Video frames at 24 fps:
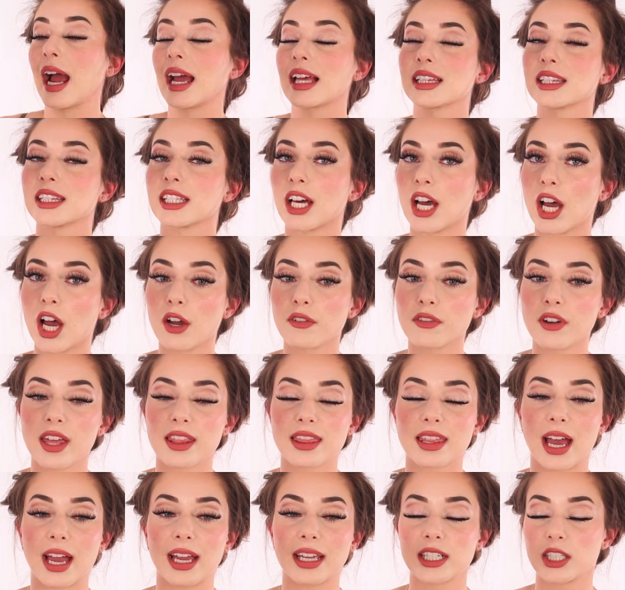I love
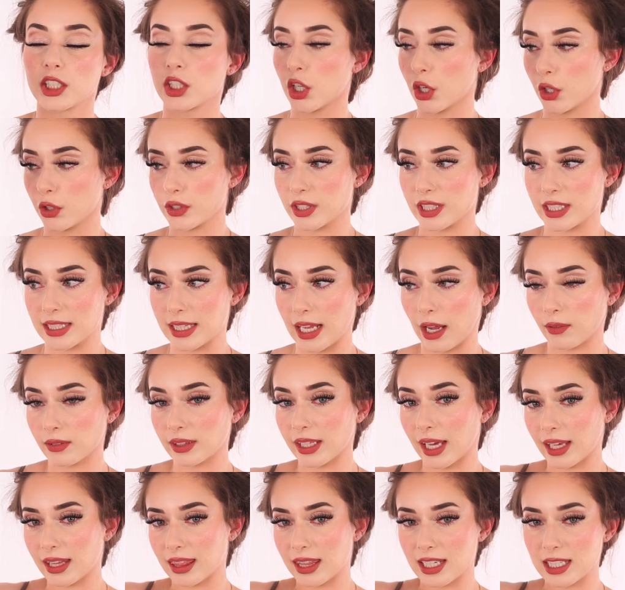that it turns down
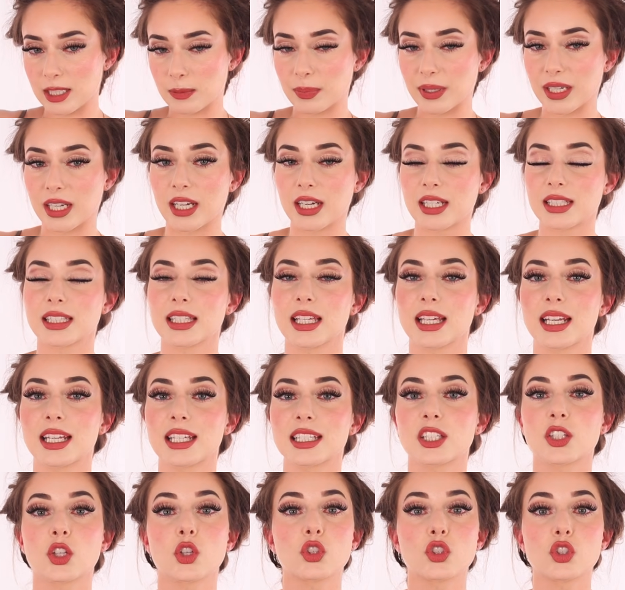like this because it
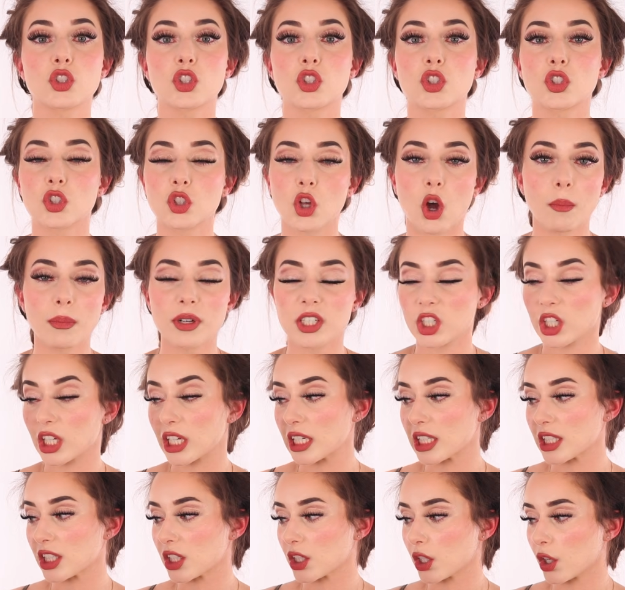is so much
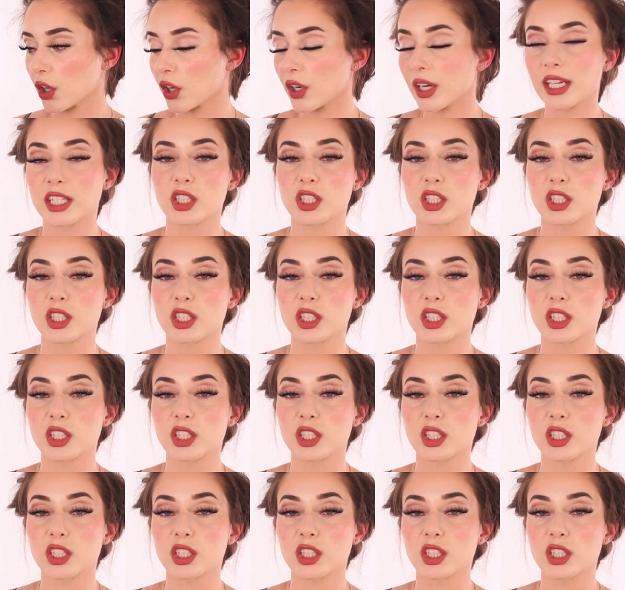easier.